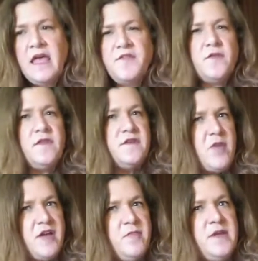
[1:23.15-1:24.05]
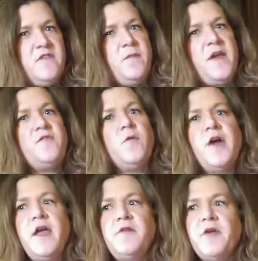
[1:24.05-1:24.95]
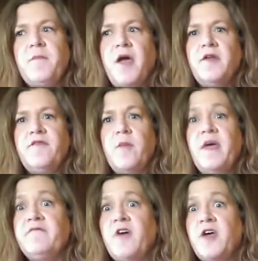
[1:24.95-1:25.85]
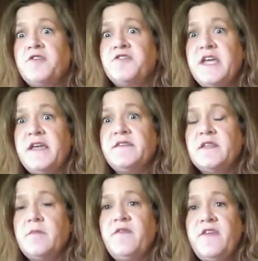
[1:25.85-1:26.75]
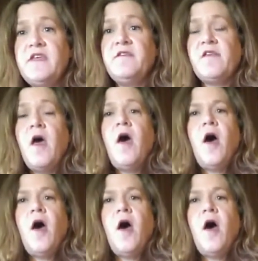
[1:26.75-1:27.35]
And so this might have been a space where Henry might have entertained some of his